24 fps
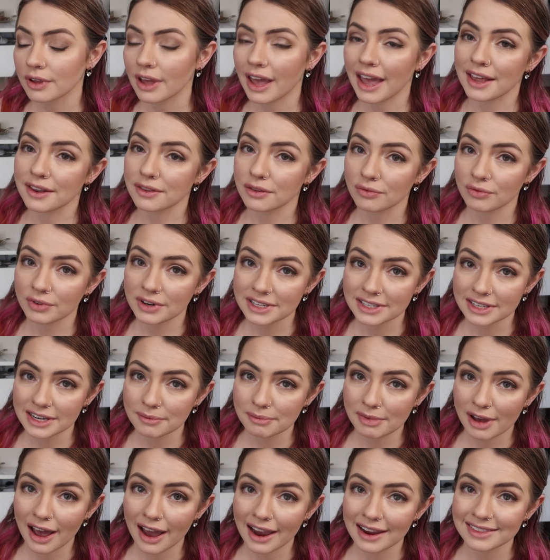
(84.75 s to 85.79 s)
and the reasoning
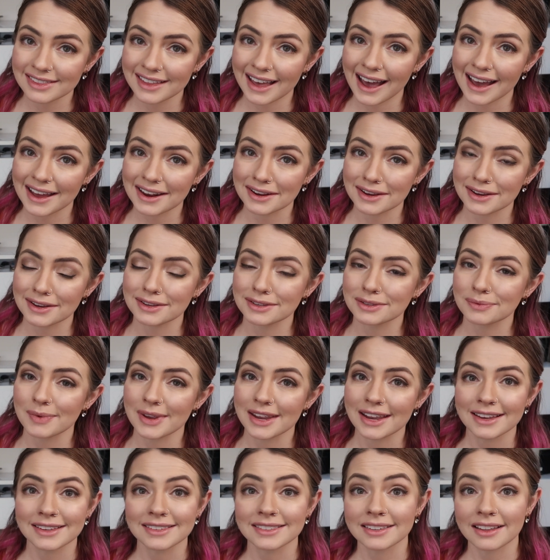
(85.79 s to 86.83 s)
behind that is
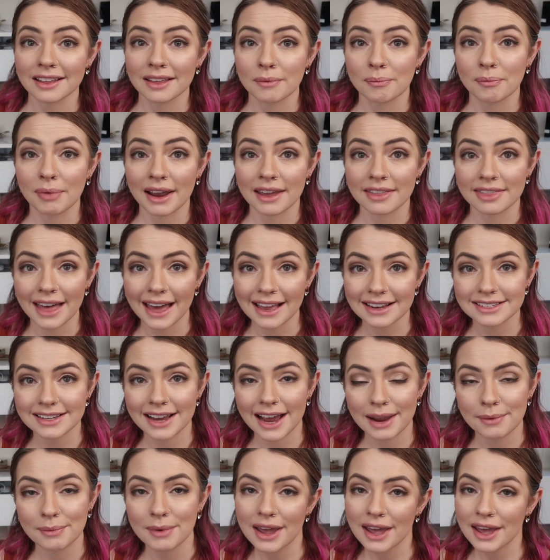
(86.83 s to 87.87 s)
because by that
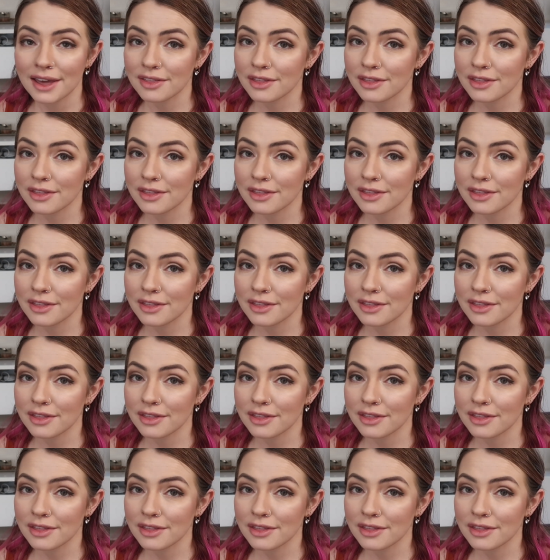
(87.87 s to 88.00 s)
time